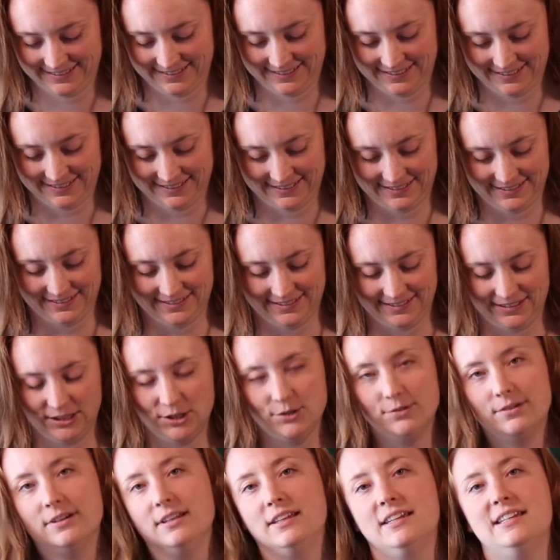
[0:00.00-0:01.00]
Oh,
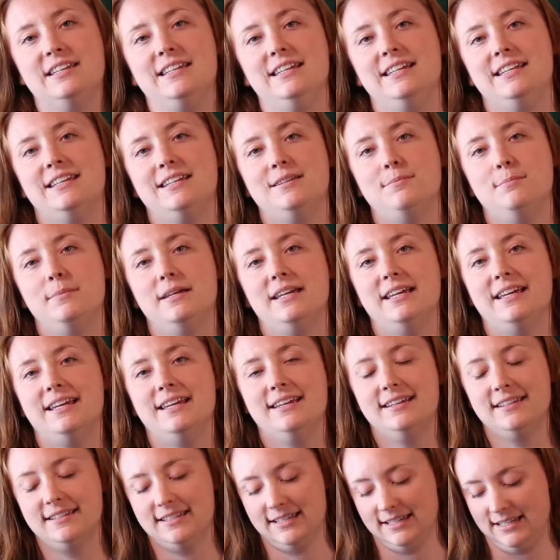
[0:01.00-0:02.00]
you really needed
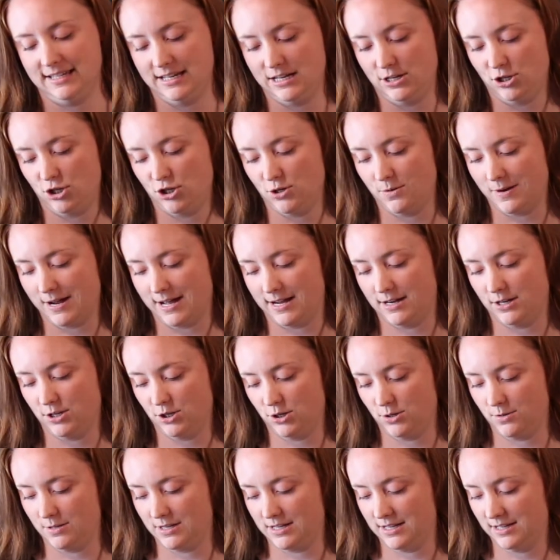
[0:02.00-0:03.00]
me to teach you how to
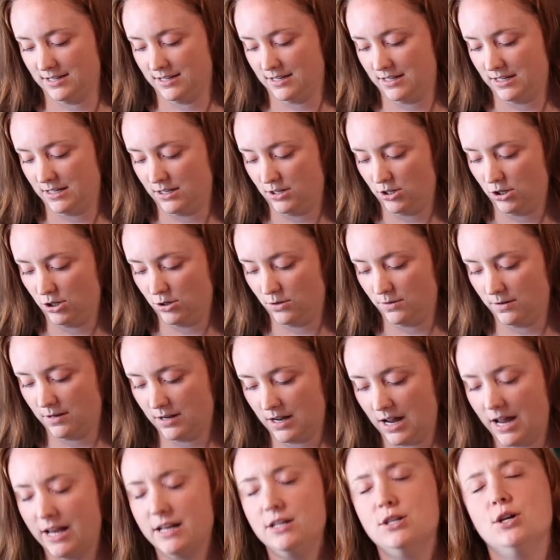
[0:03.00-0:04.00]
do this, didn't you?
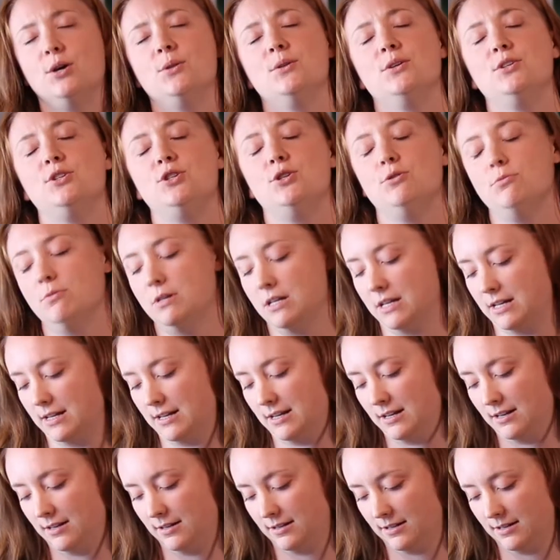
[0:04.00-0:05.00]
I know that you
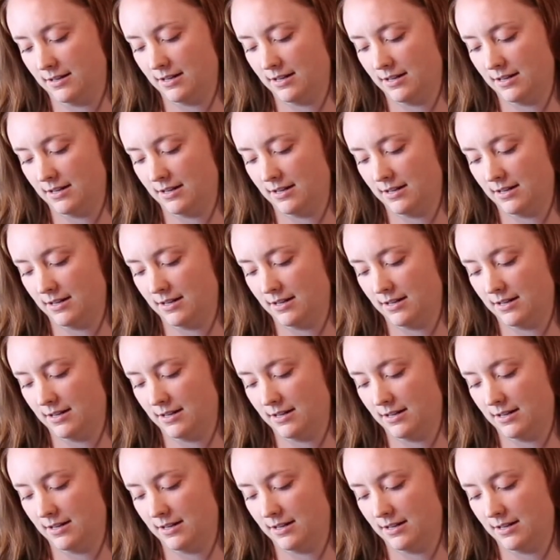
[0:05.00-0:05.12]
did.